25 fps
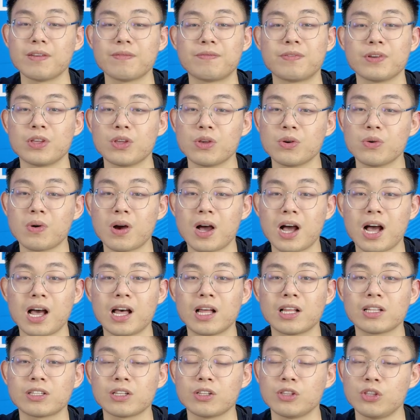if you
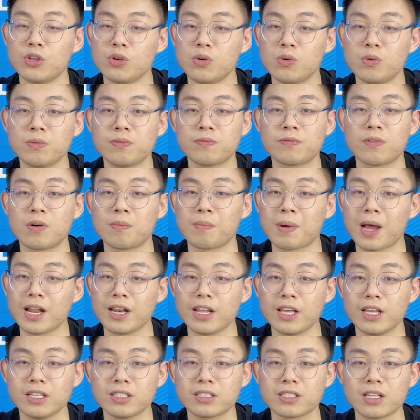are the new for
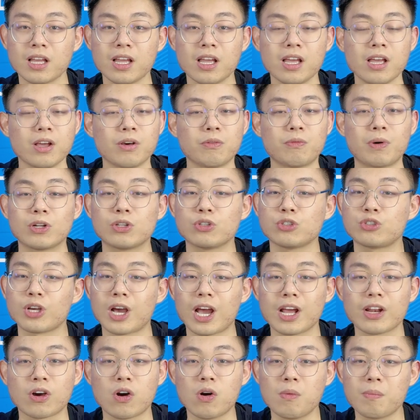mining, want to
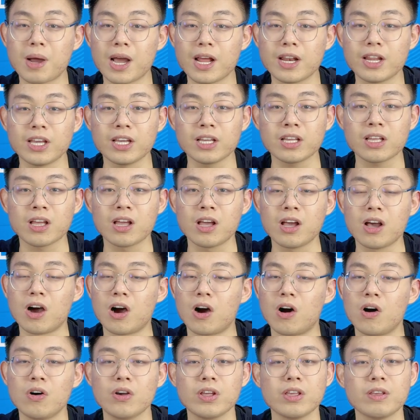try the home mining,
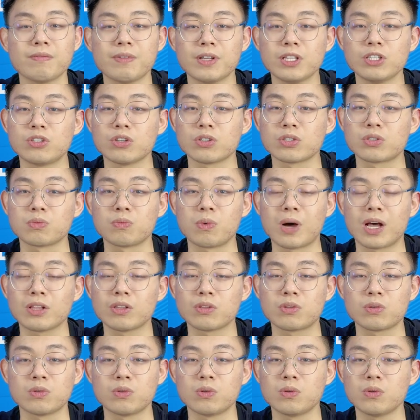or even just
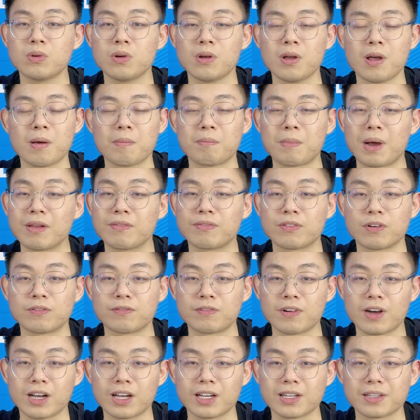want to mine for
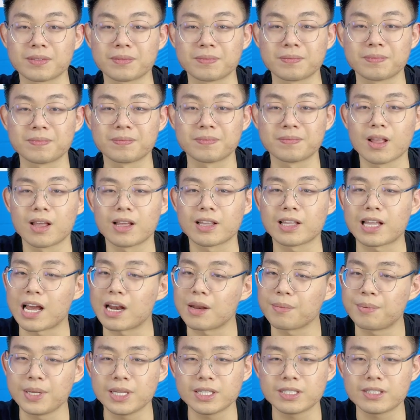fun.
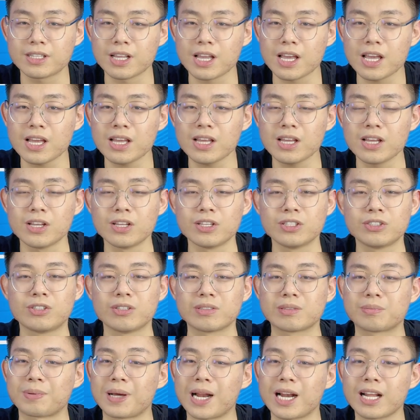Got a PC,
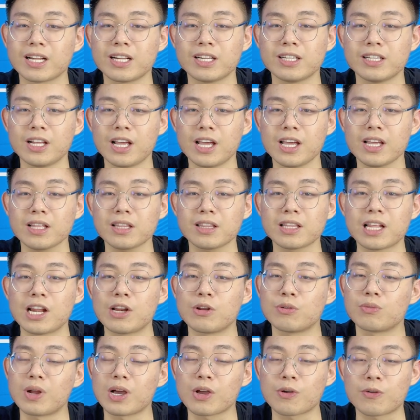just plug it in, let
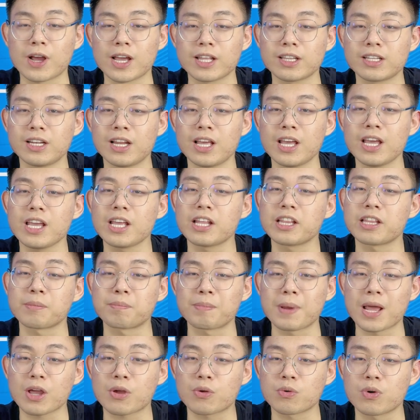it run quietly in the
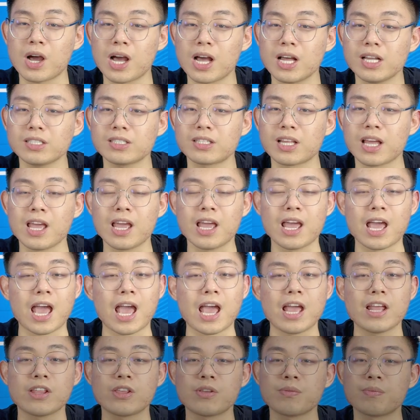background,
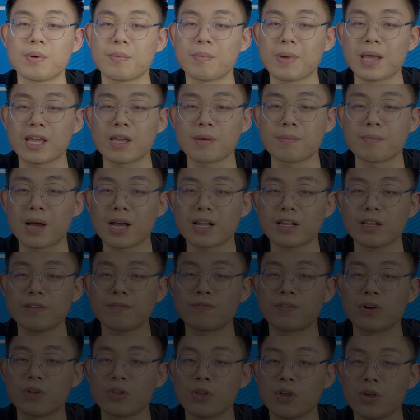and it will make money for